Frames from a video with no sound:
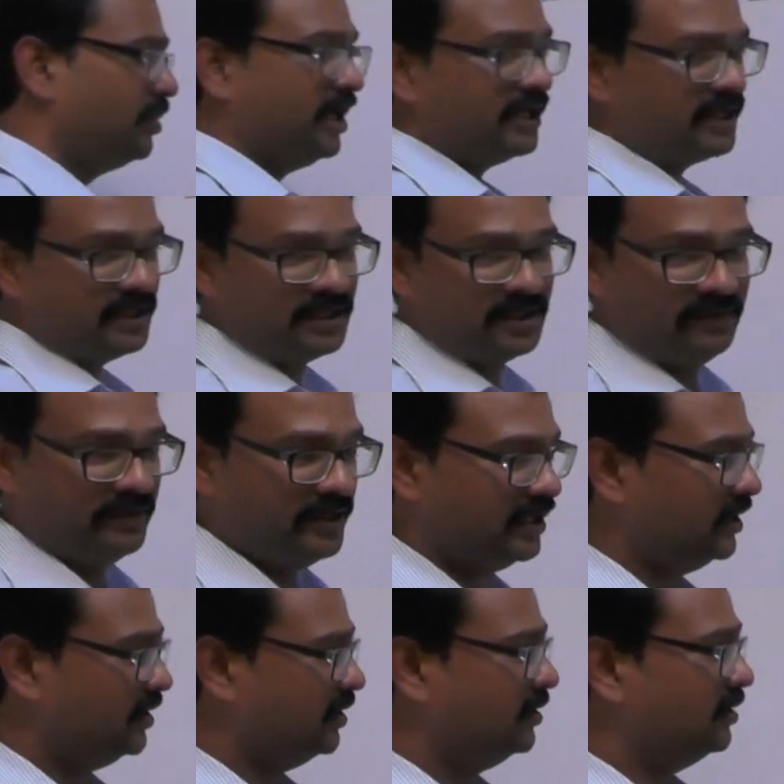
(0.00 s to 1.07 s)
breaking
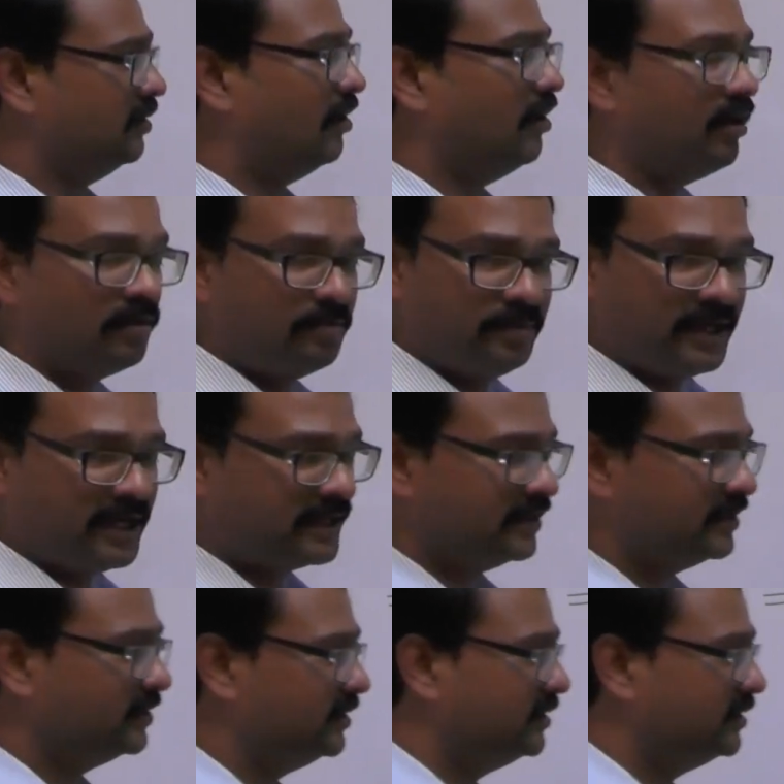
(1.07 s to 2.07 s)
away or breaking